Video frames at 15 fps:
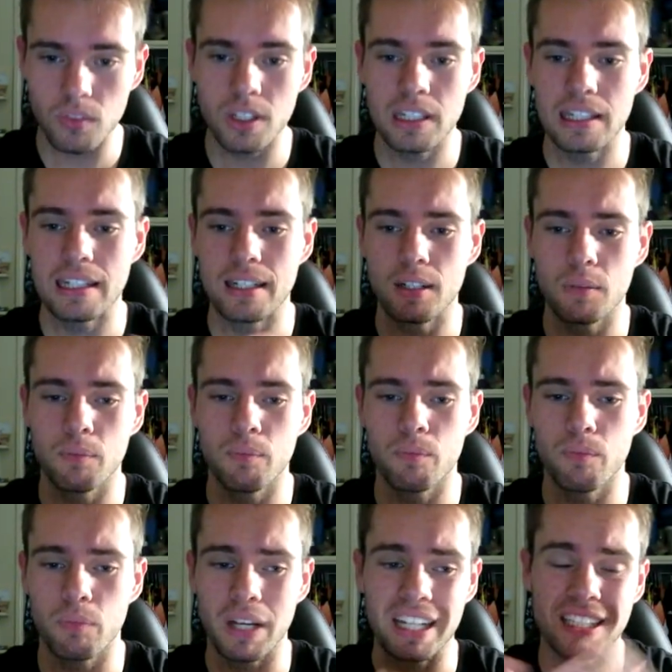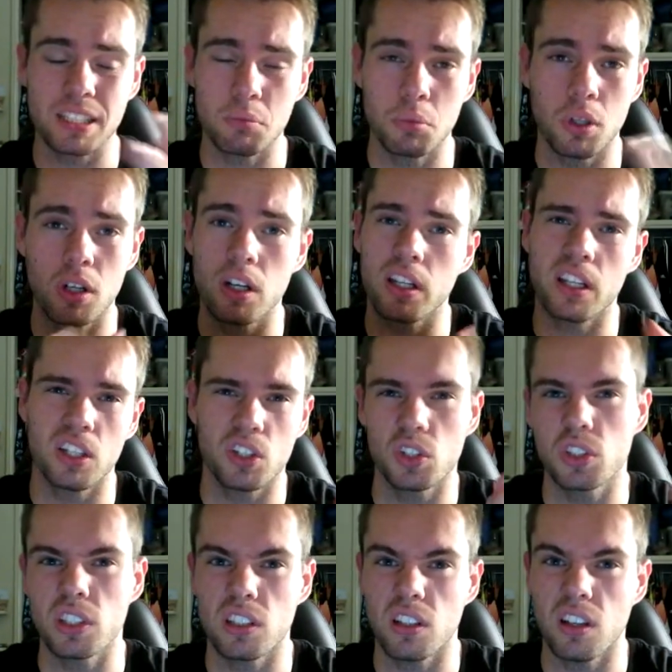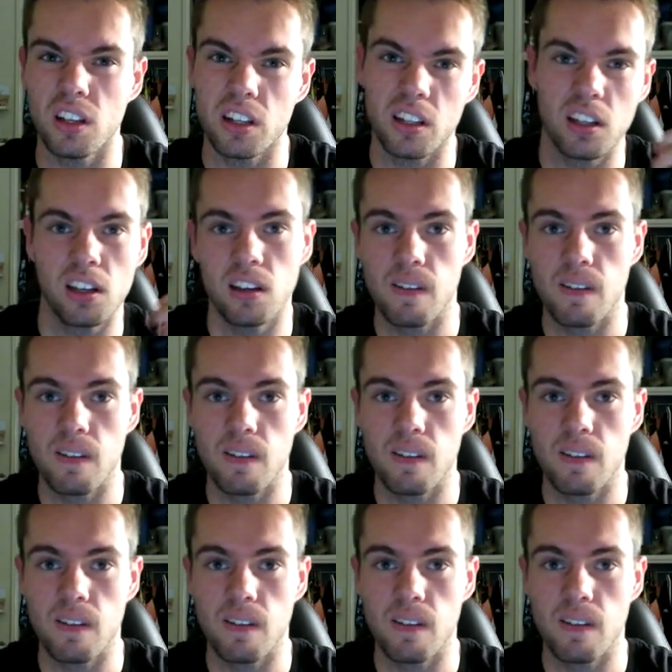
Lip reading: passing by, and that's usually like